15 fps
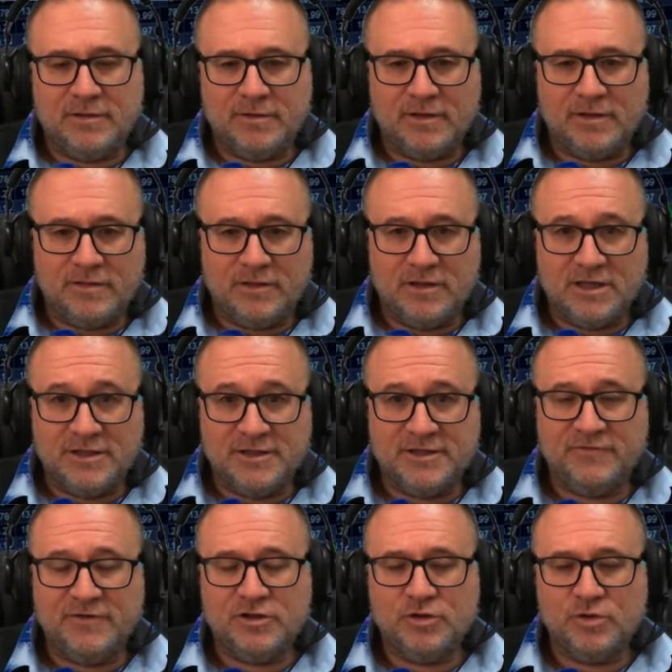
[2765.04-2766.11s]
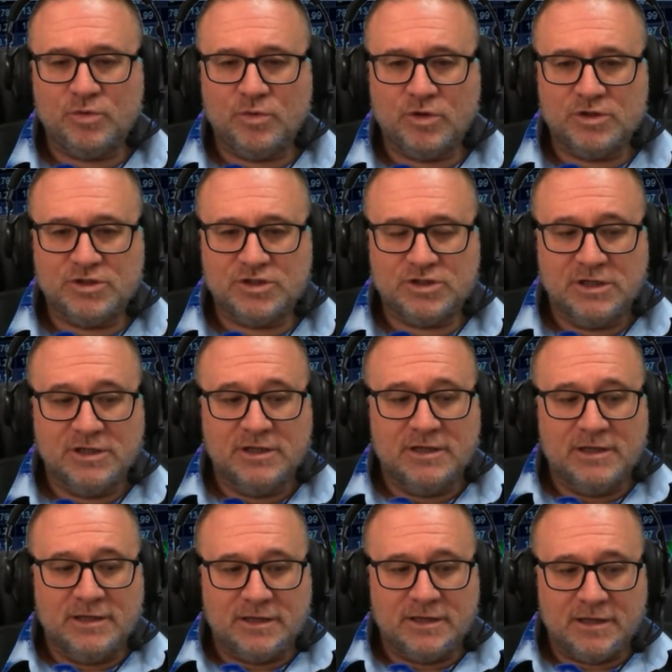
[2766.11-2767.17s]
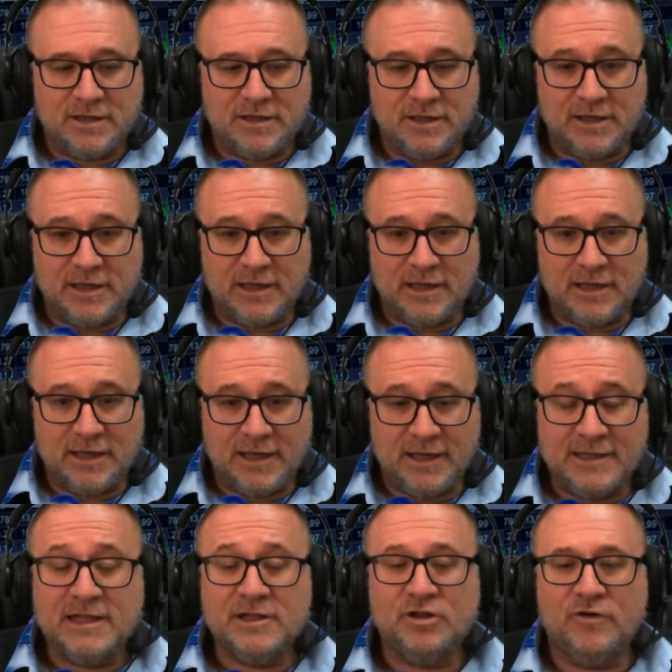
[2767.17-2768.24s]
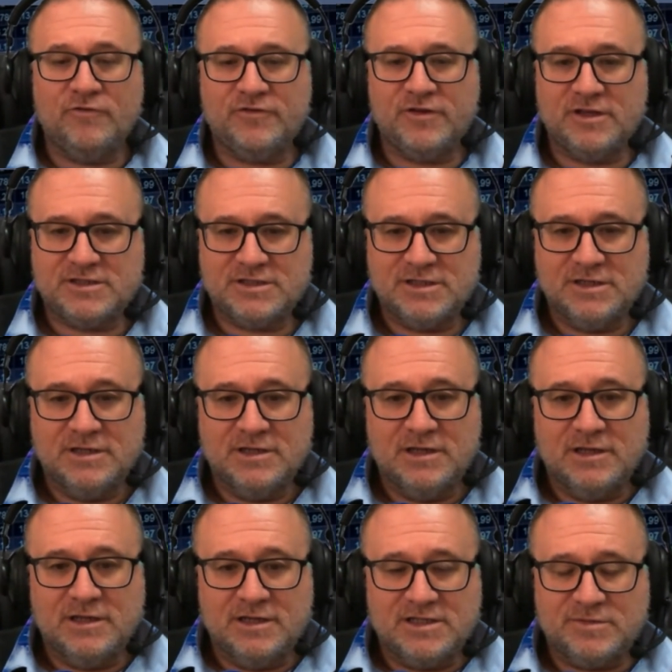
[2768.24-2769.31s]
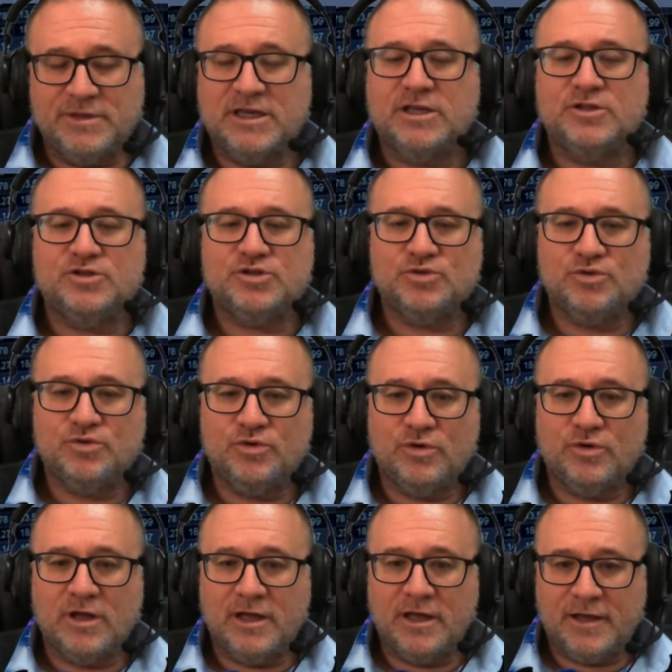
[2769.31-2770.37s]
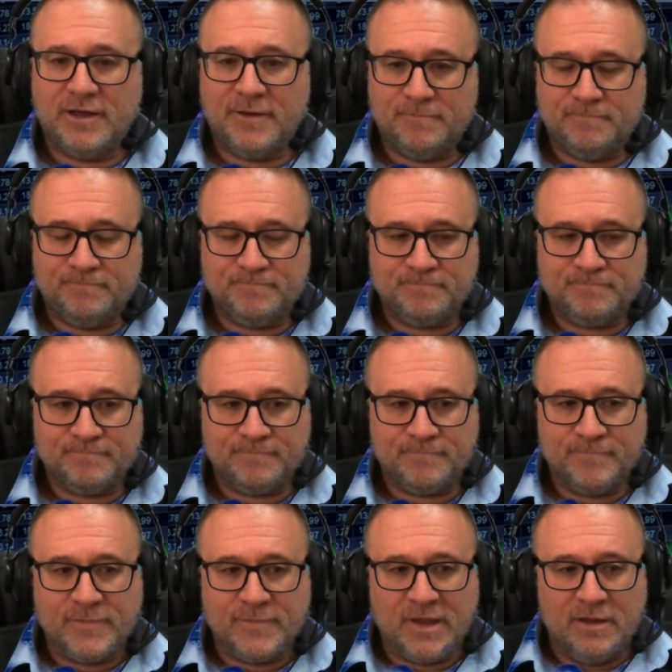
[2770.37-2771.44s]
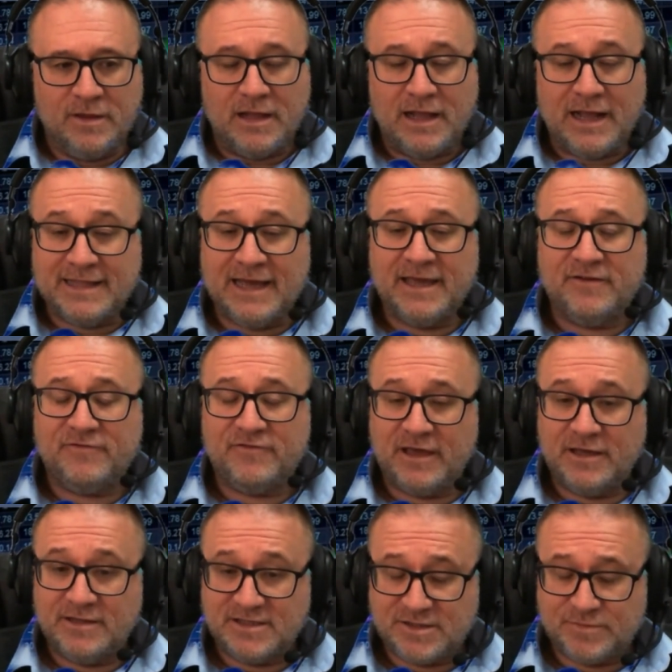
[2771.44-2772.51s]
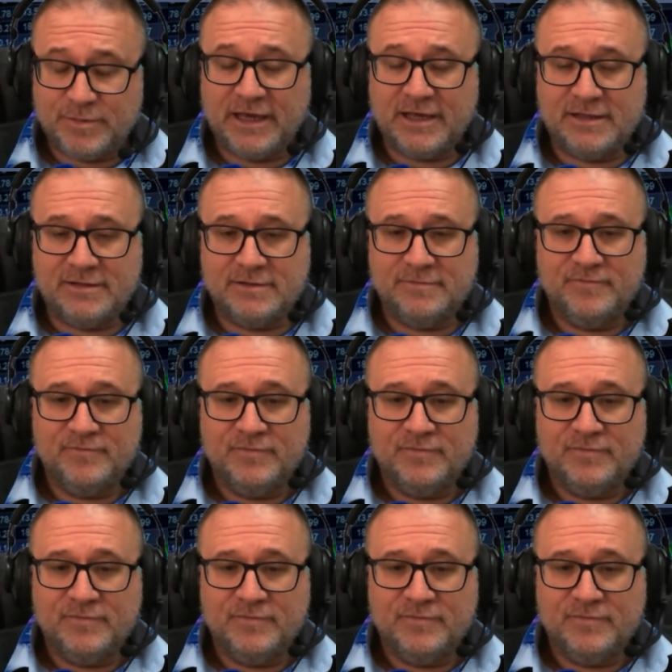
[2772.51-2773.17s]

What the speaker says: the individual was in an office speaking to an IFA in Spain,